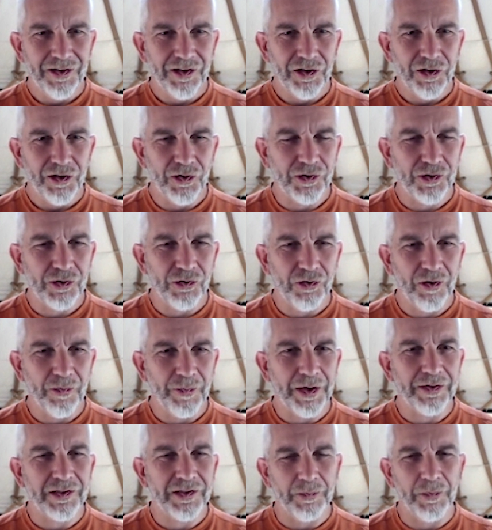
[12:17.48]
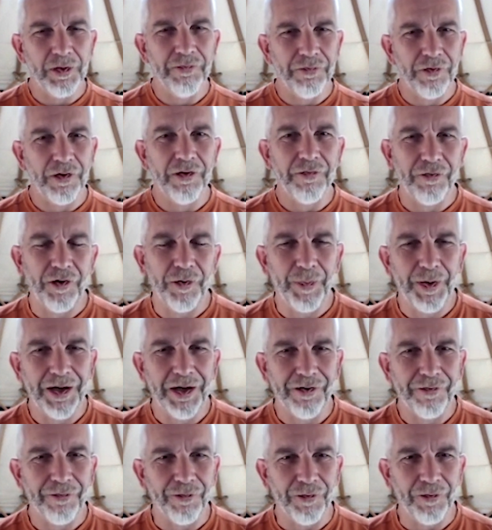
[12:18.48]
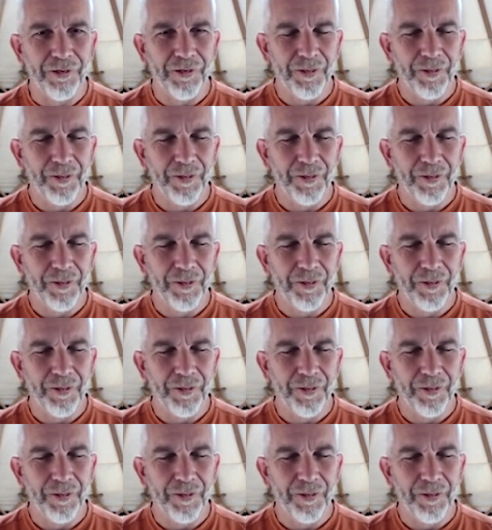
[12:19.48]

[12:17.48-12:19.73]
you're talking about something very, very powerful.